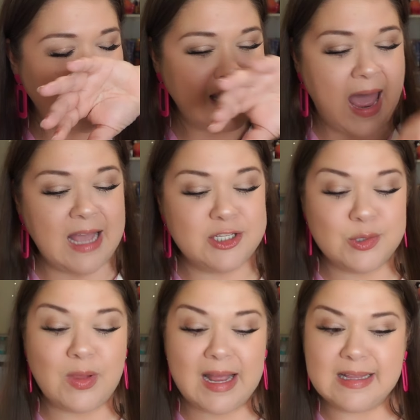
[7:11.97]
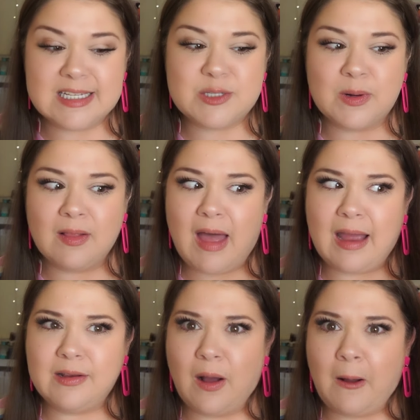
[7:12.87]
Yeah, I do like this one a
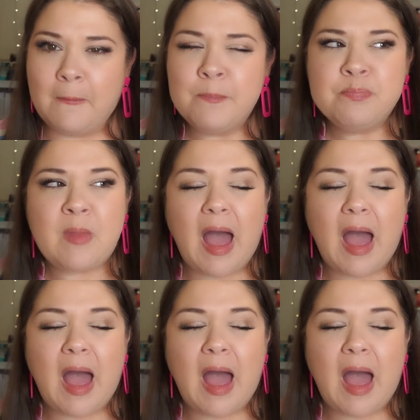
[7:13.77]
lot, y'all.